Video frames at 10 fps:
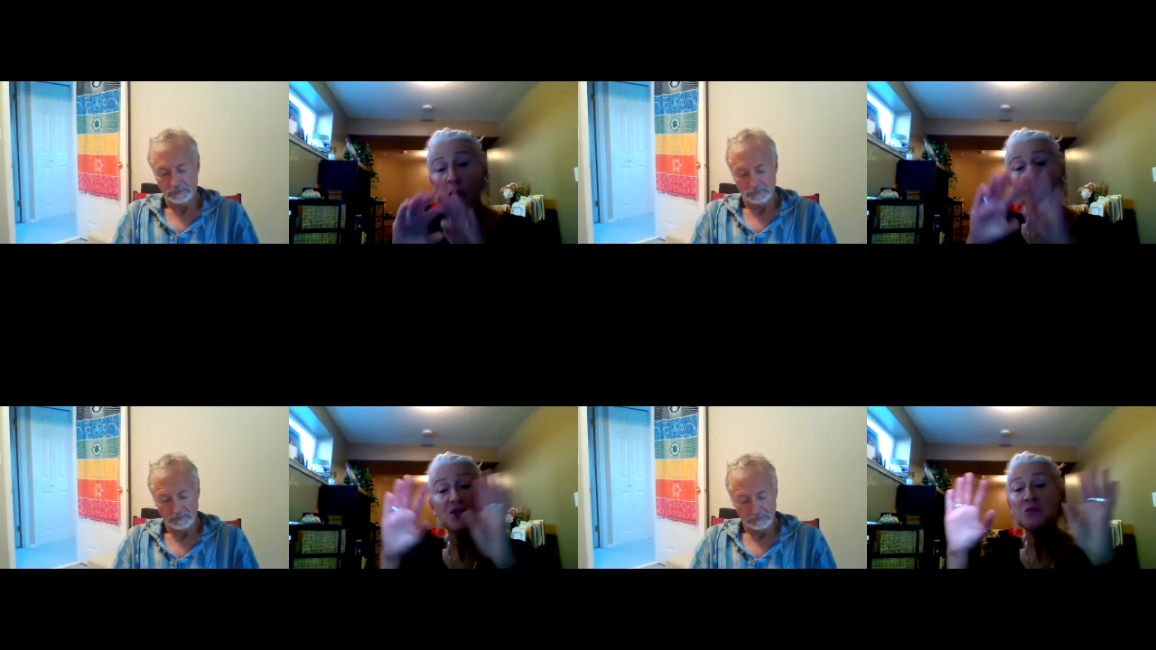
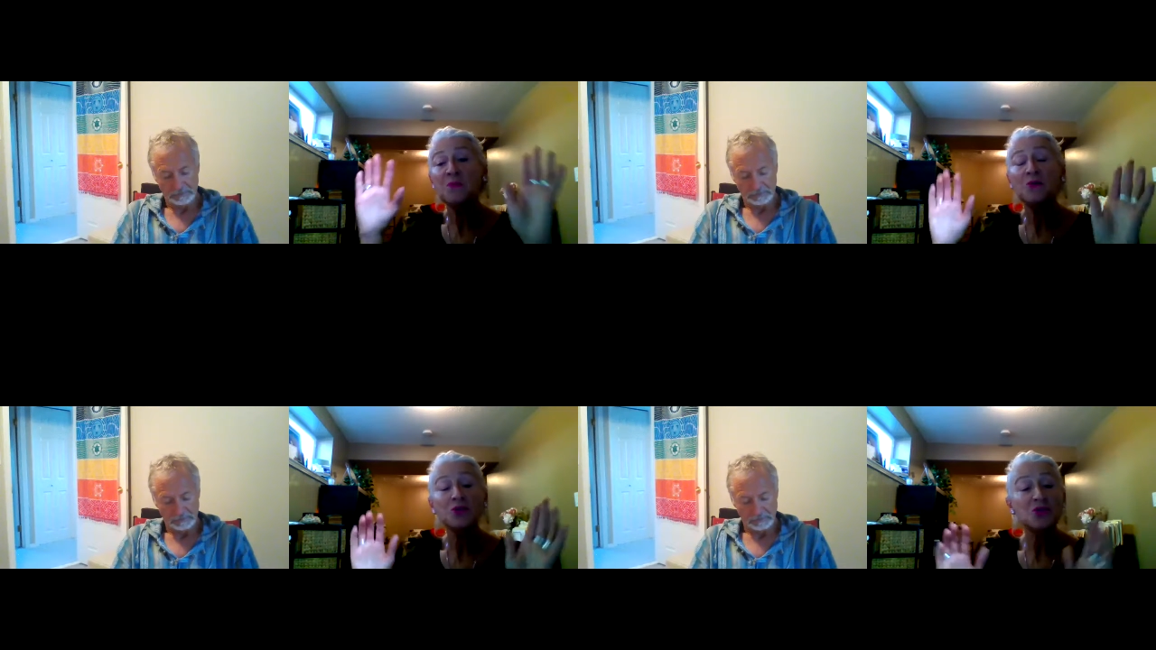Speaker 1: All the
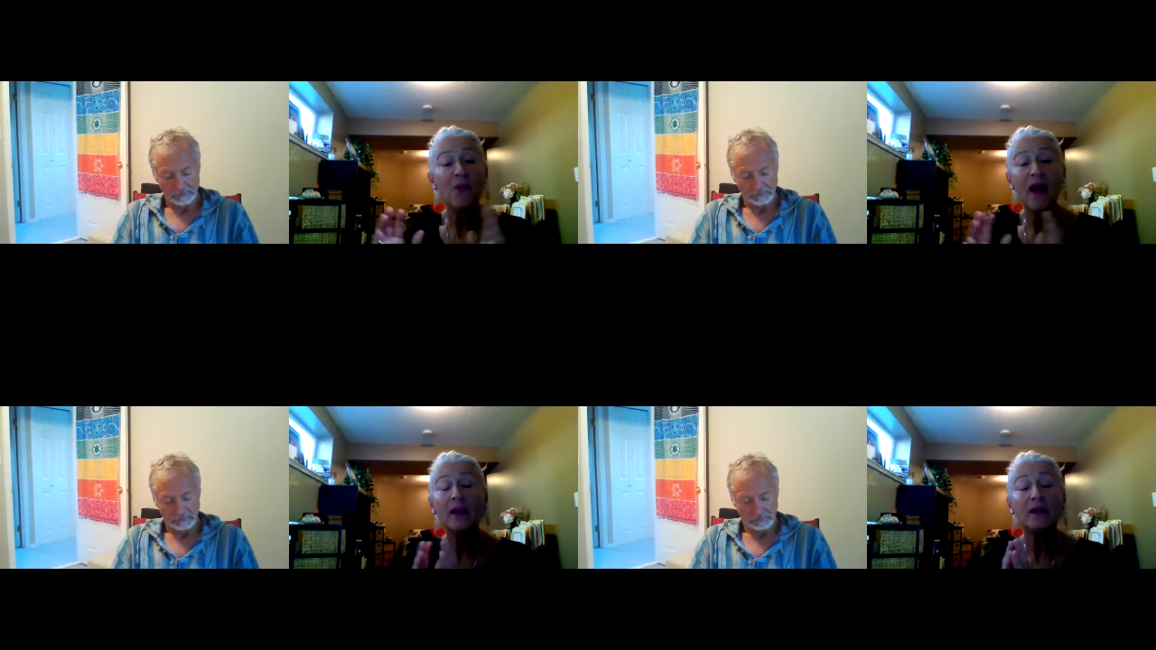
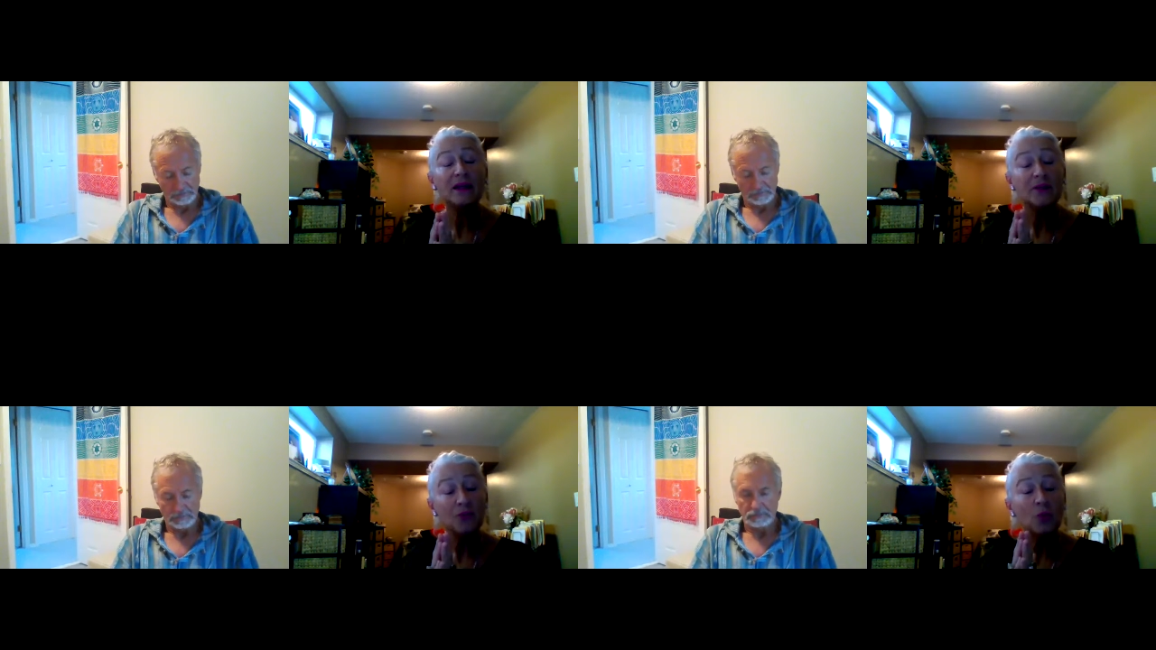
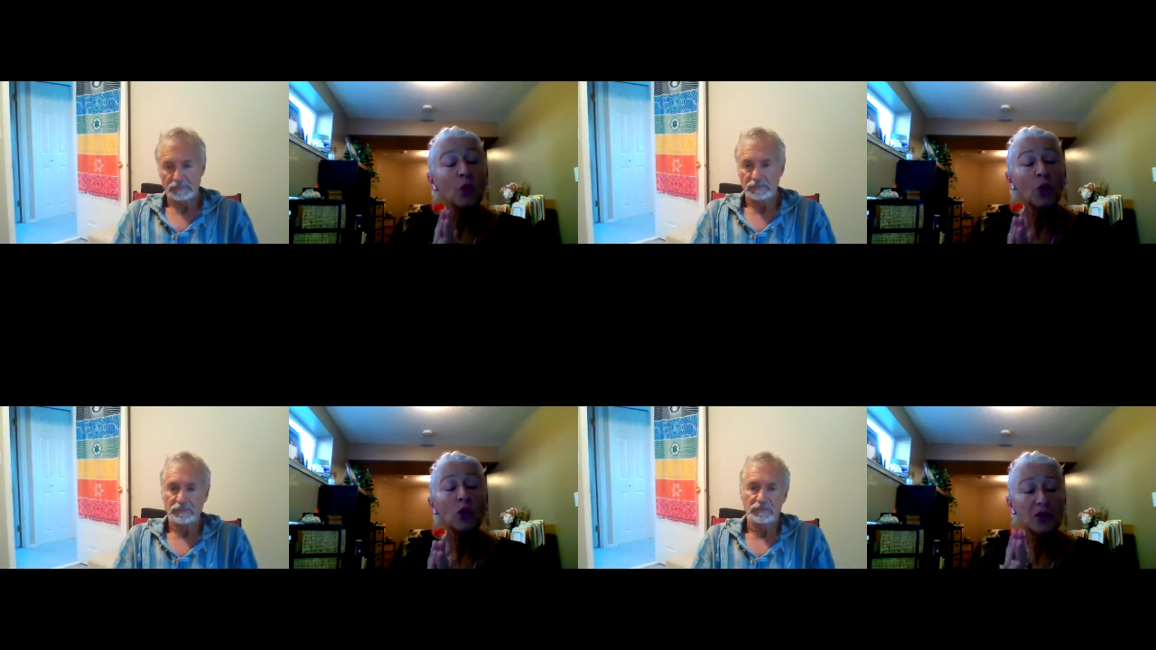spirituality in the
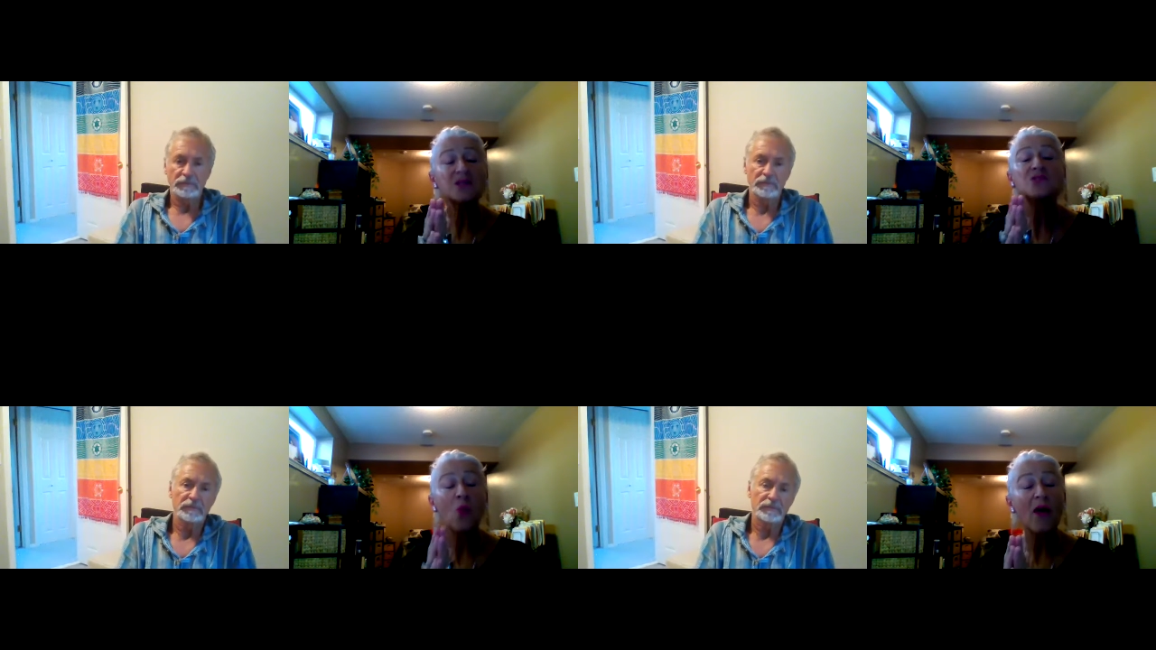world
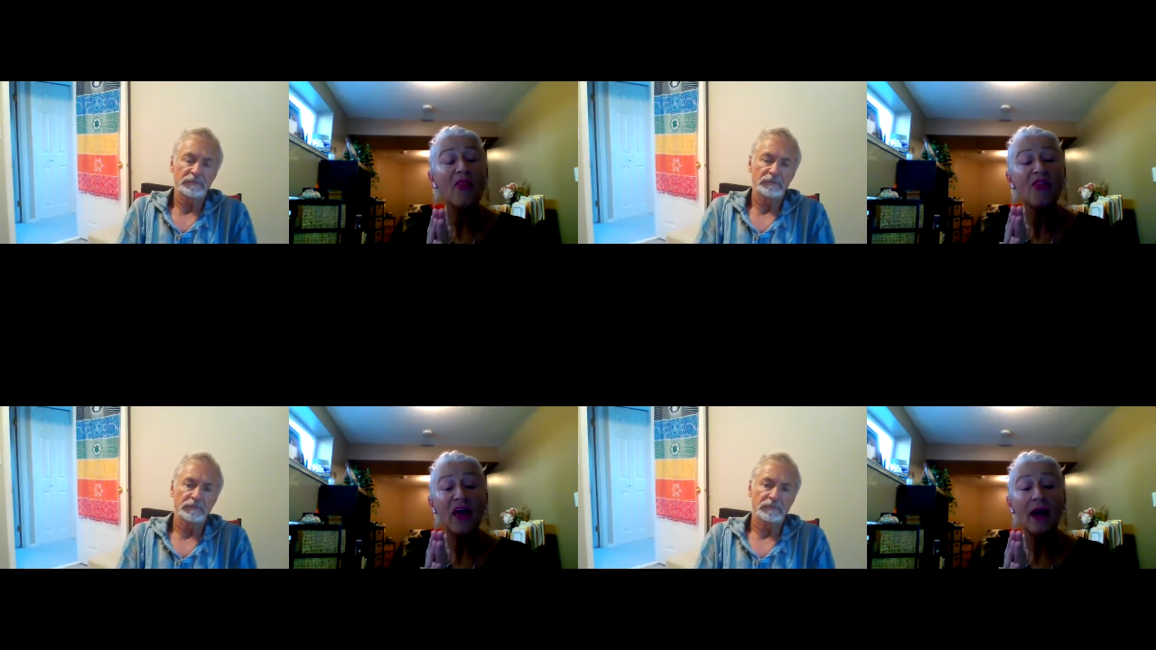is
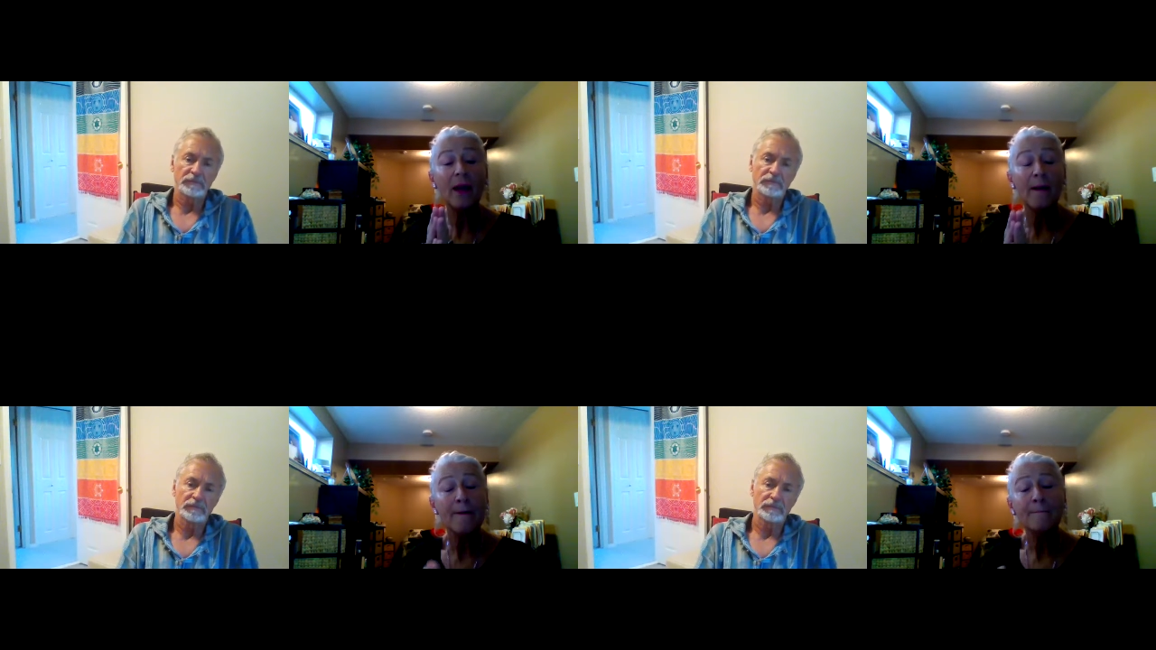one thing,
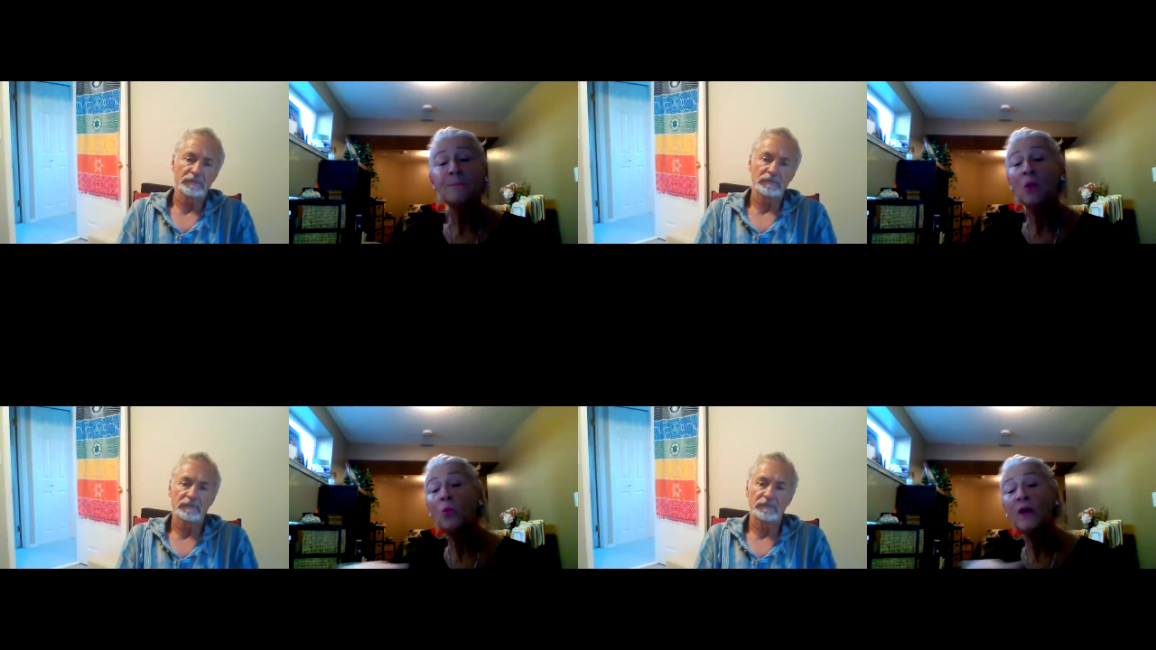
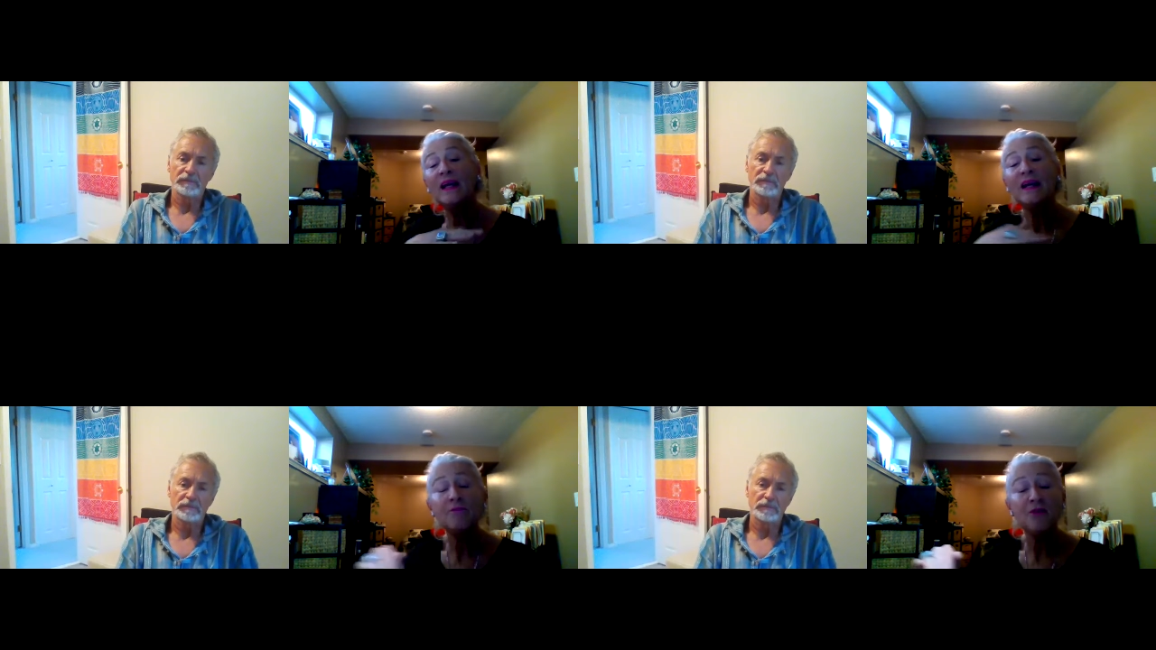but we
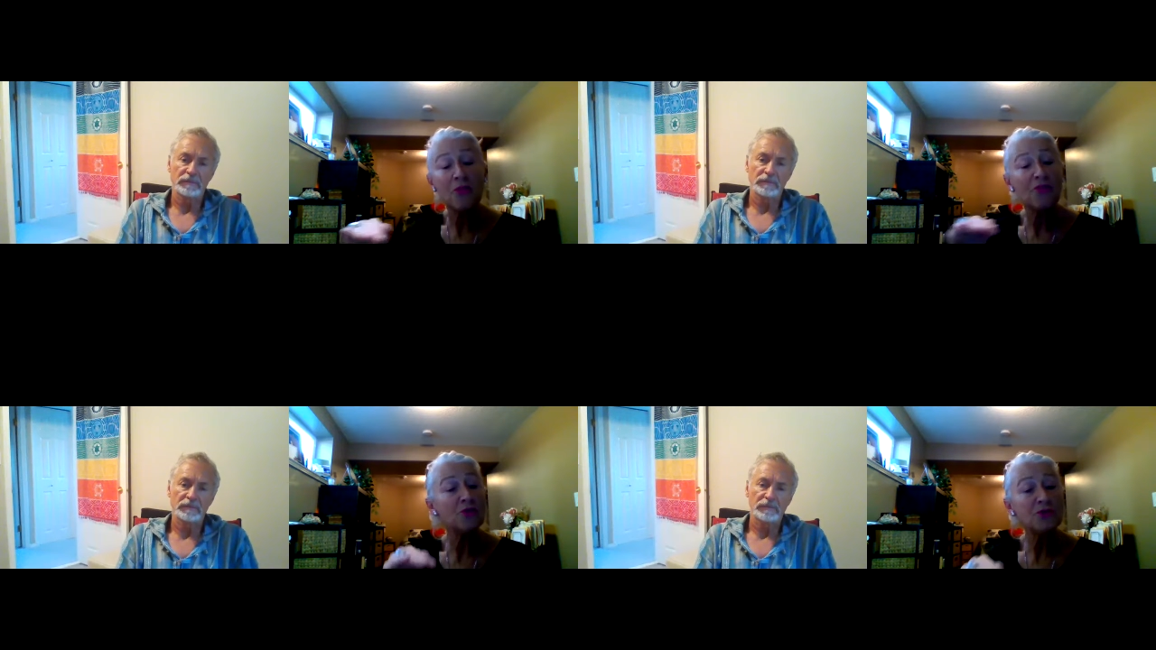live
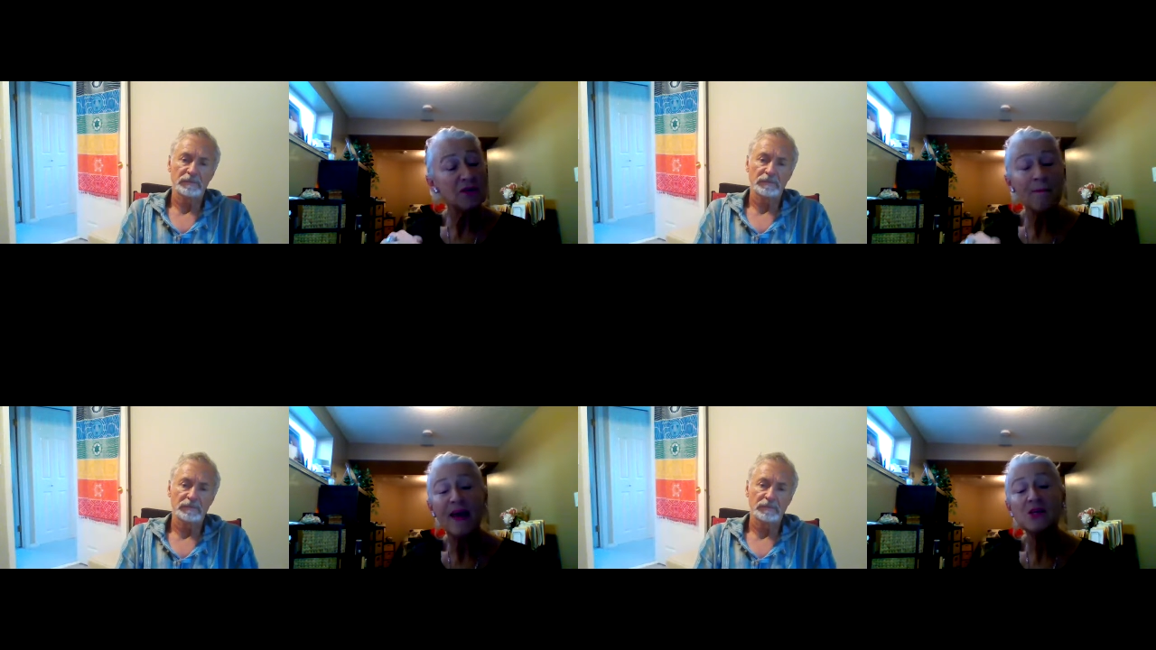in third
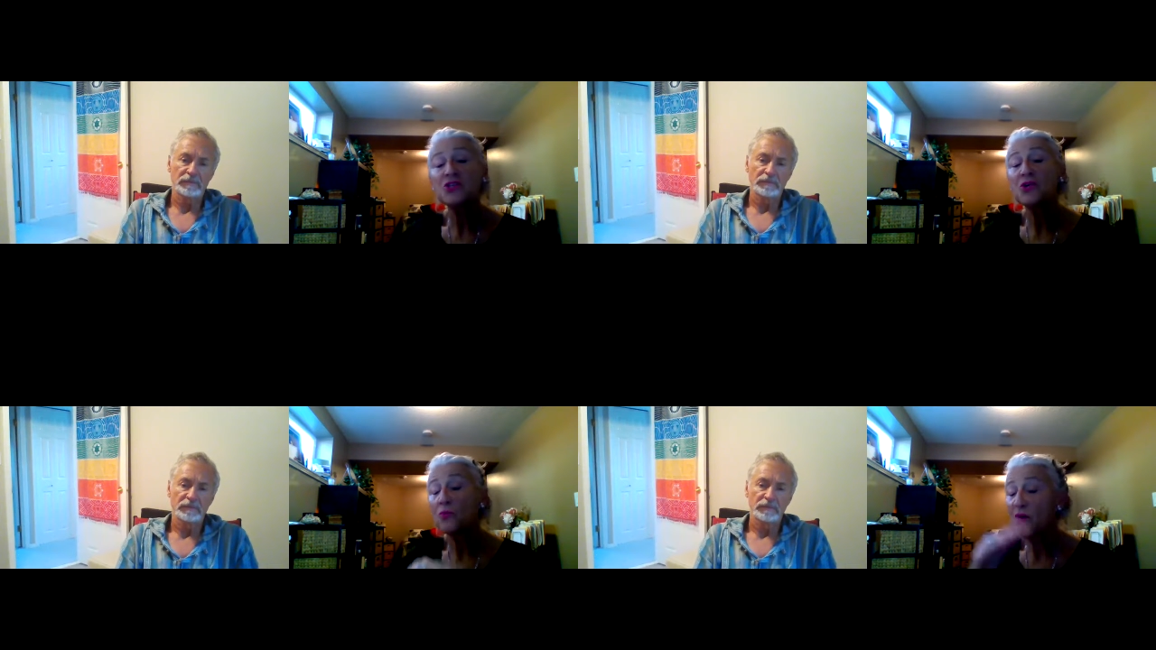dimension.